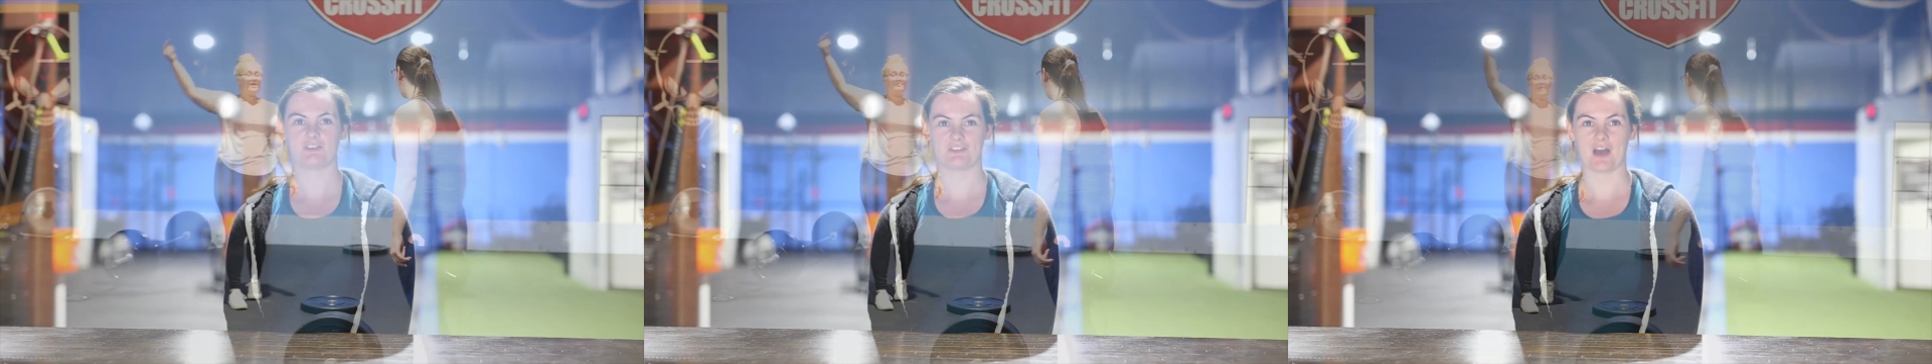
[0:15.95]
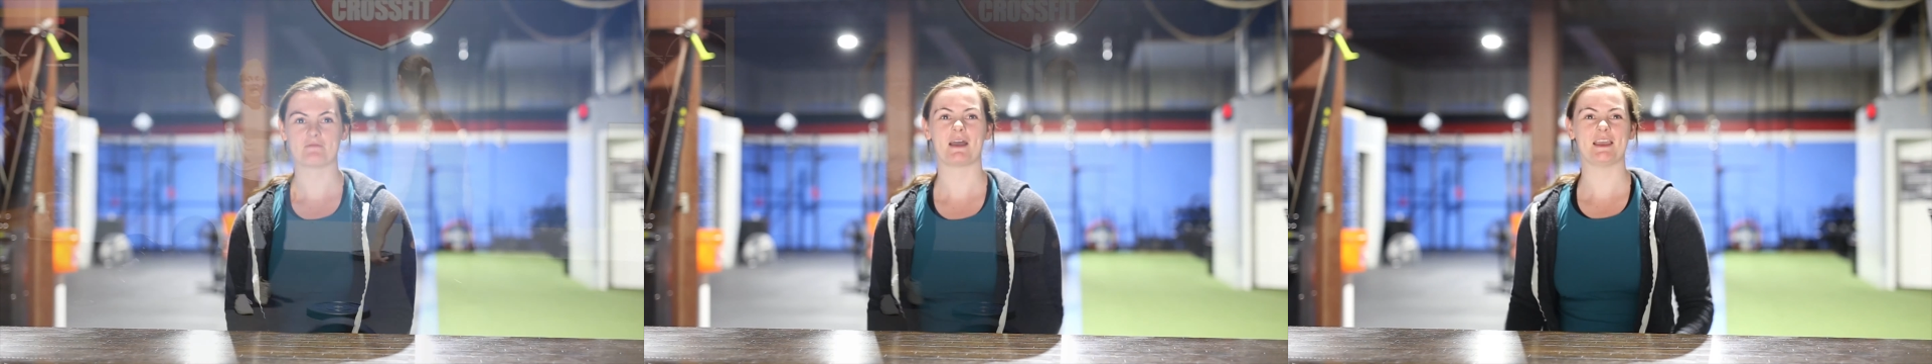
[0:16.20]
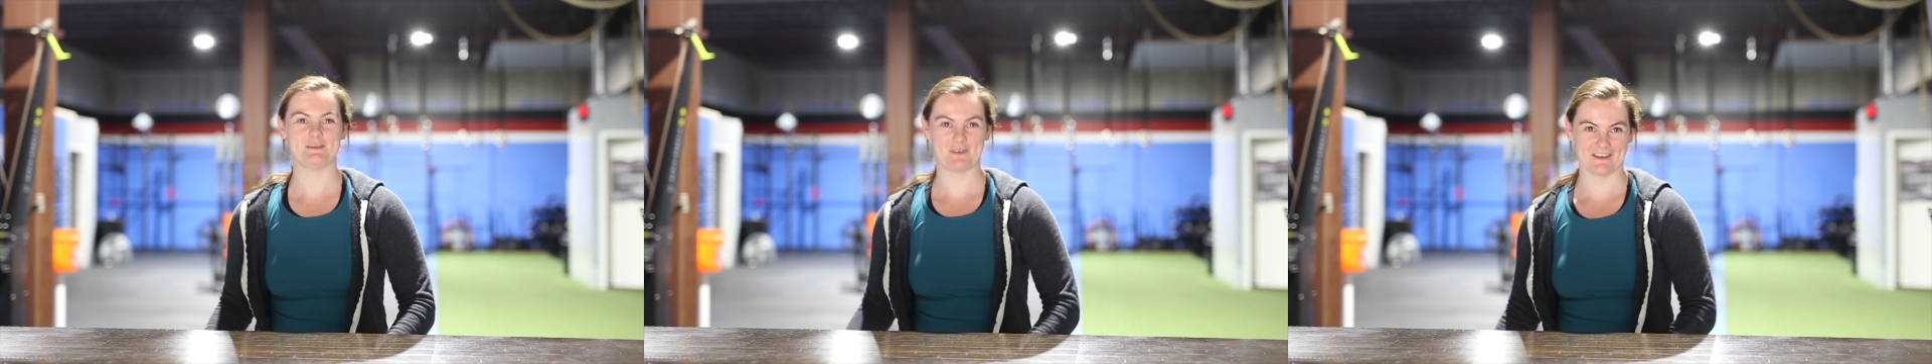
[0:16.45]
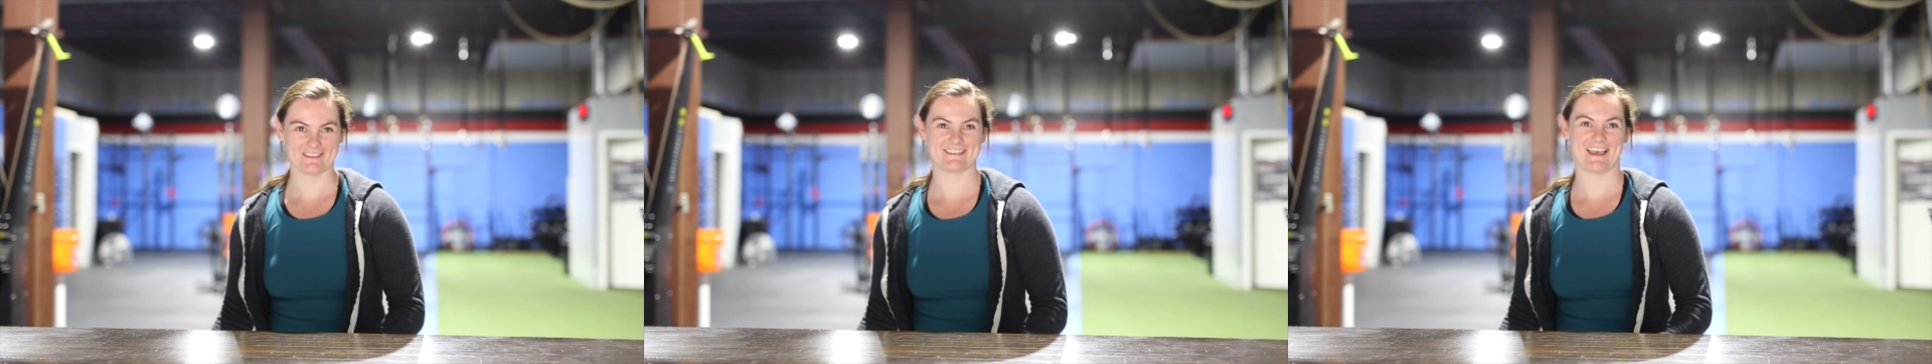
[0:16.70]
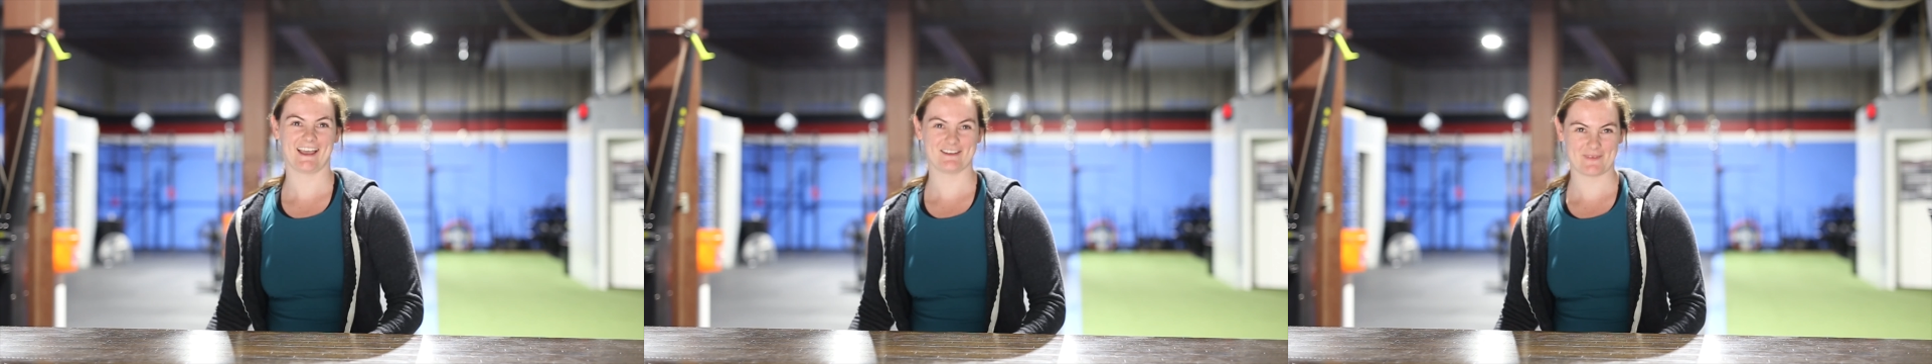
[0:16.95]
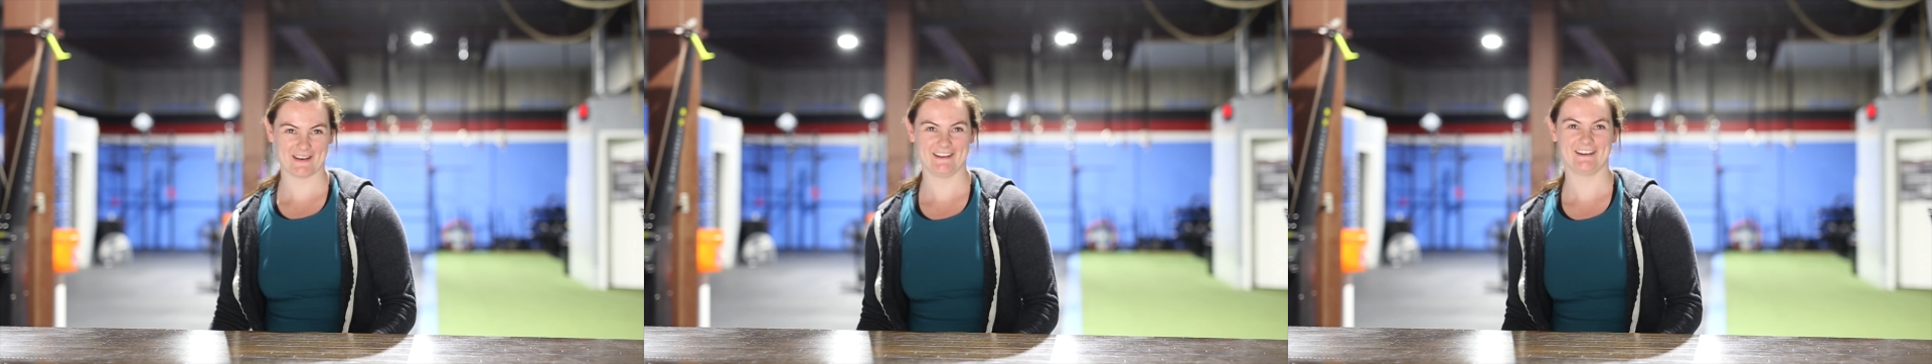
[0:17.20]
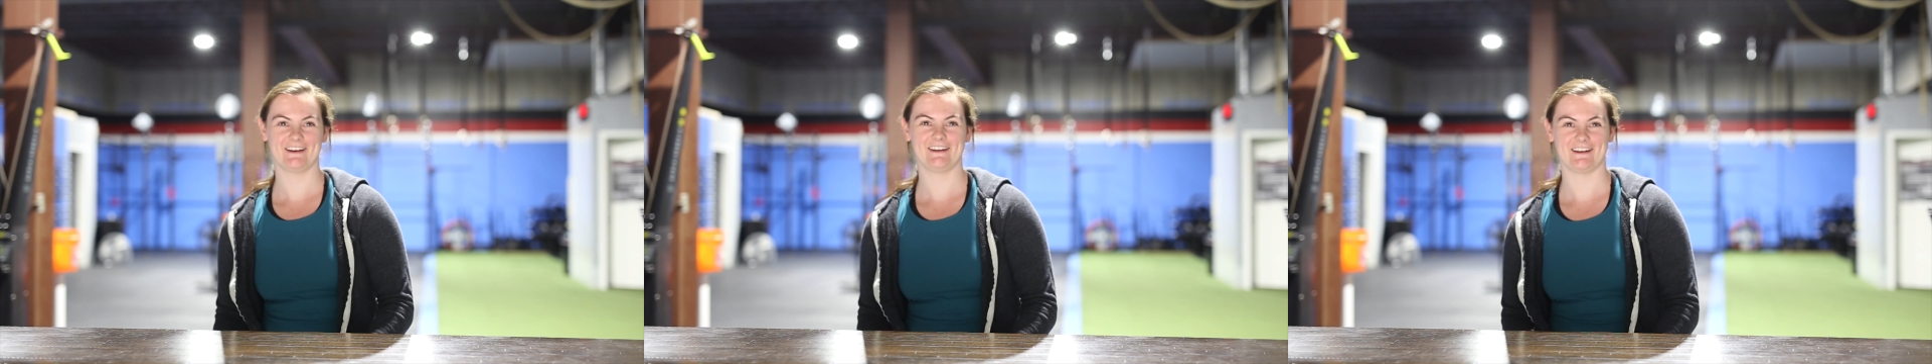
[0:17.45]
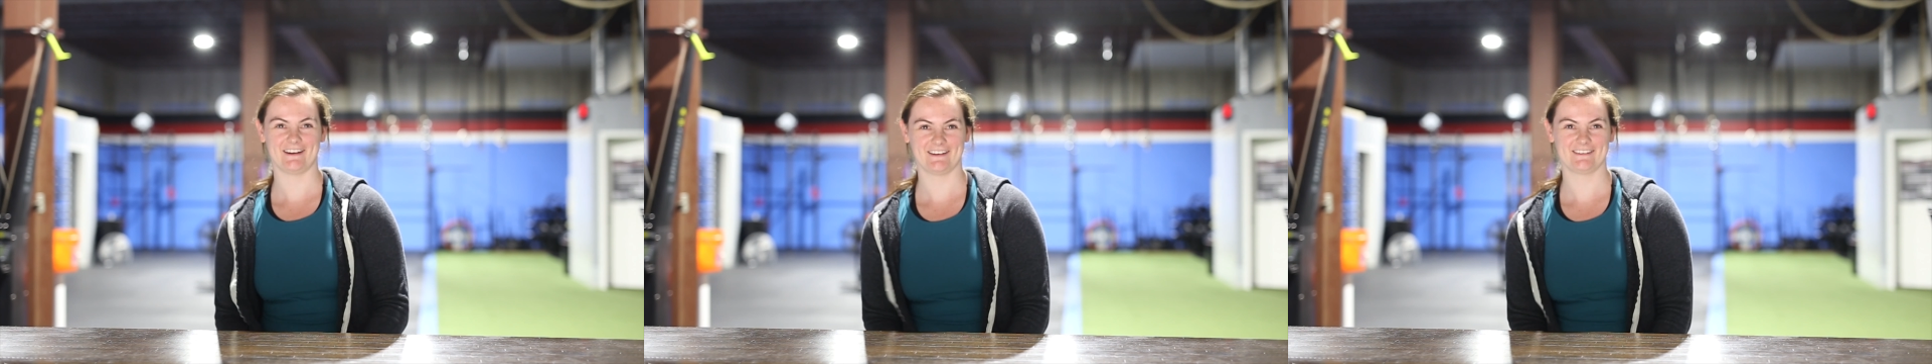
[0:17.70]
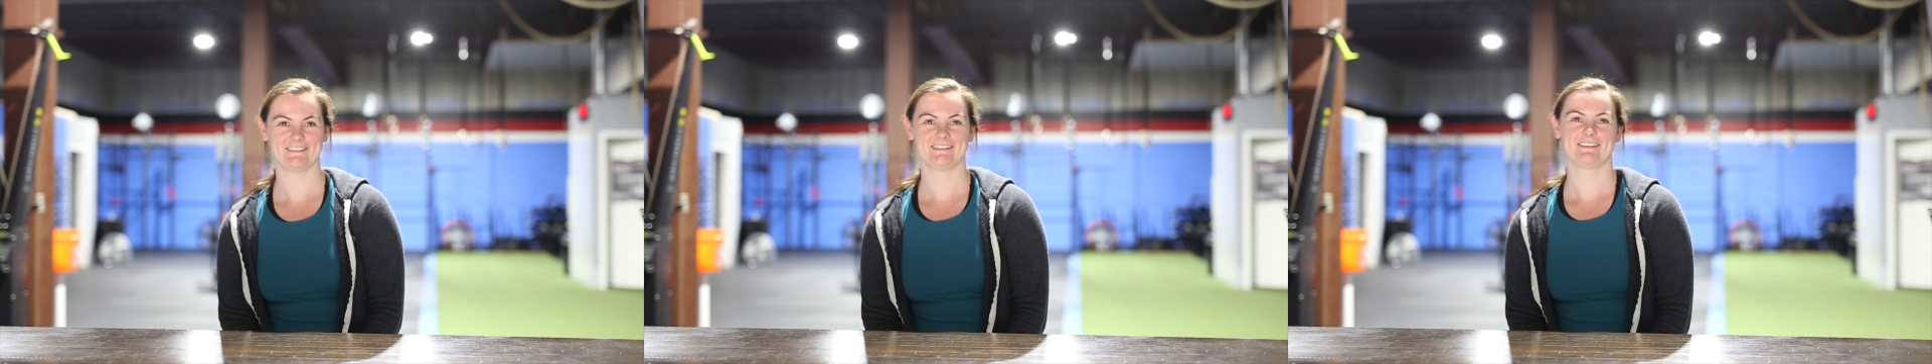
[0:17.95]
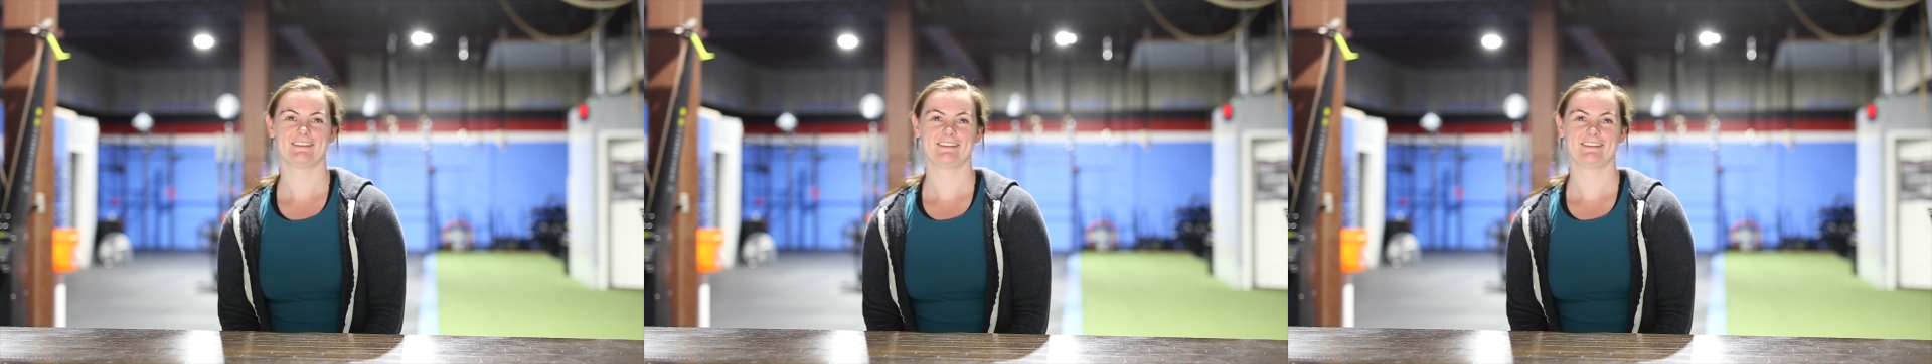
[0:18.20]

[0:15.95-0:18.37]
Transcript: I just got my email saying I've been here a year.